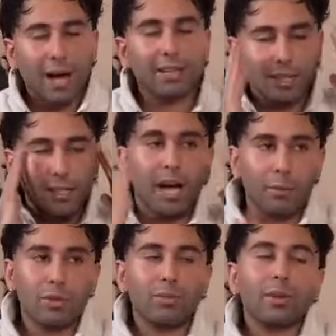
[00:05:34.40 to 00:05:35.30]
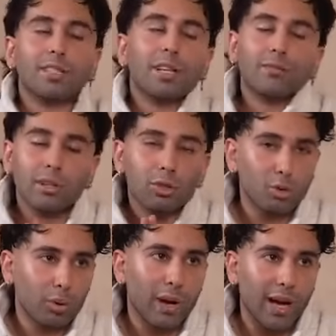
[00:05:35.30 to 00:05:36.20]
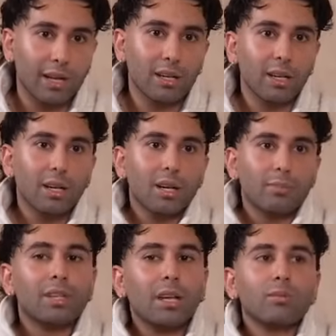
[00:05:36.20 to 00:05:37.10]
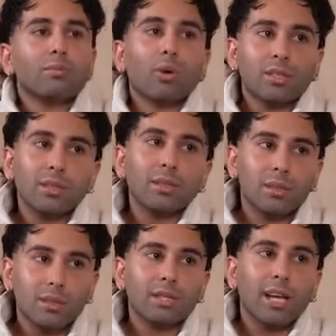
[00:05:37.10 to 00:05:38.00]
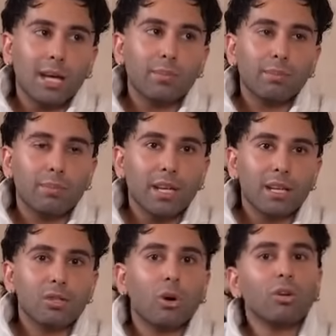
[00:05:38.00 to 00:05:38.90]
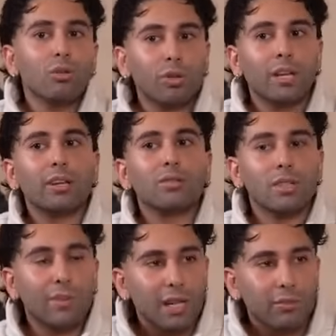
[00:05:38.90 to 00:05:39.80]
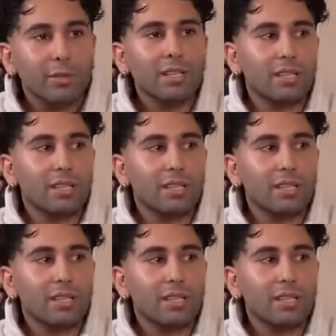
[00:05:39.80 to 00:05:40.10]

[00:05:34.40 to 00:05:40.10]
bad. That did happen to me once and I felt so bad, but that wasn't the time and place. Or you could like, you know, smile from a